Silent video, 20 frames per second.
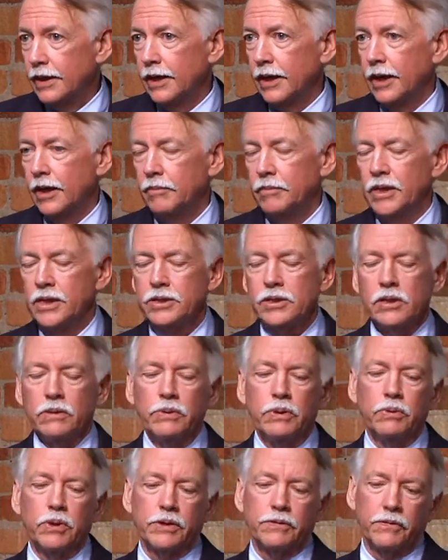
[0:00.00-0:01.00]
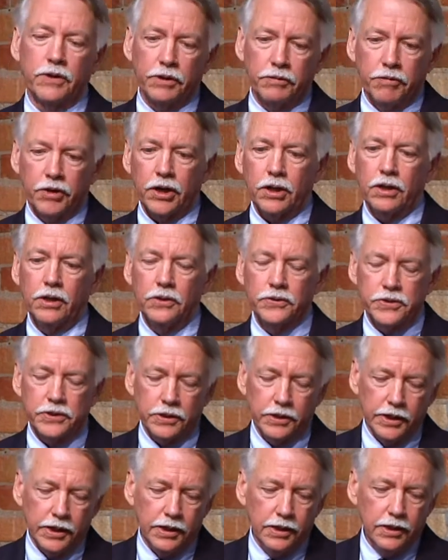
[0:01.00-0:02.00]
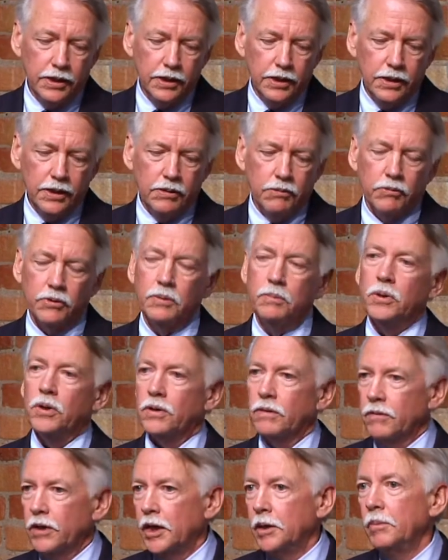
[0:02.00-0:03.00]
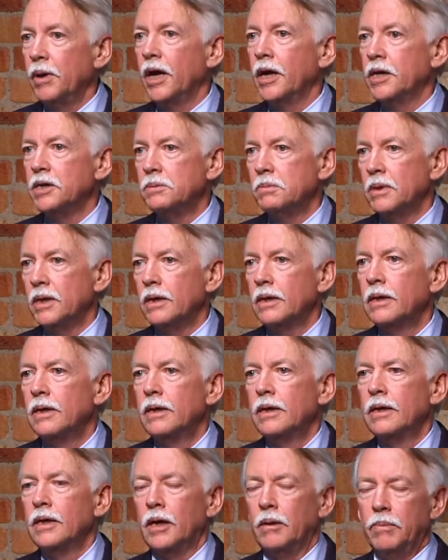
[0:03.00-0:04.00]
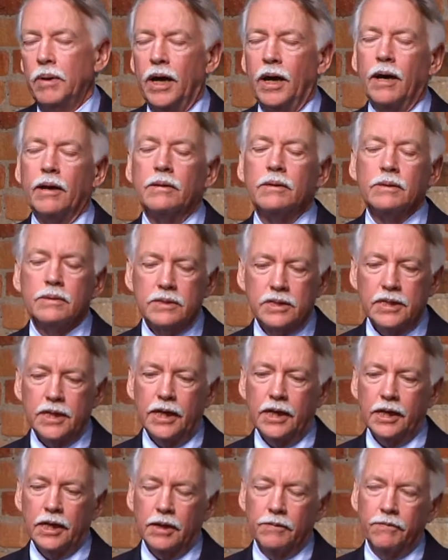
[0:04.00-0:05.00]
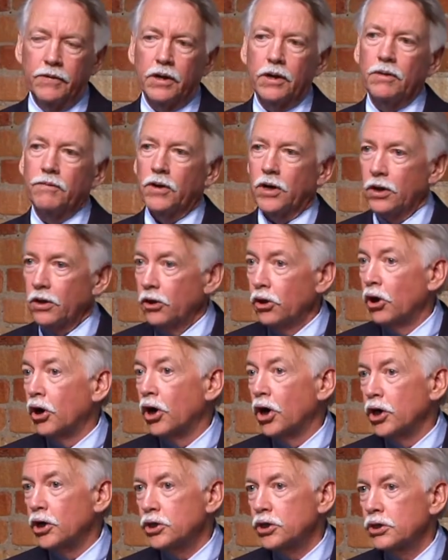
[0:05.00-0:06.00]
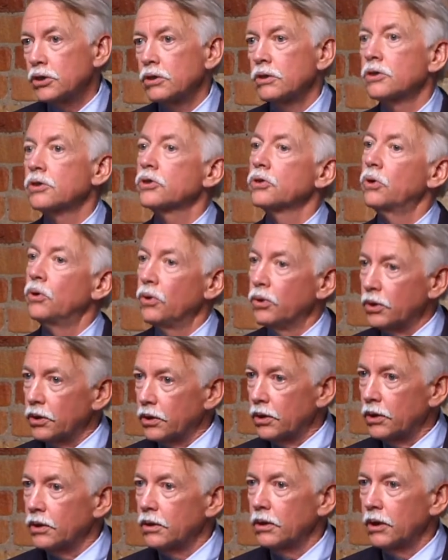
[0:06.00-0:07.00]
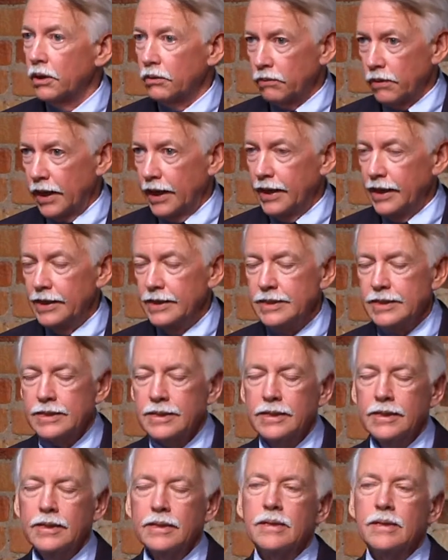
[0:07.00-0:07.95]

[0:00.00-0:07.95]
Um, and so we worked very, very closely with the Bureau of Land Management about standing up very, very large solar arrays,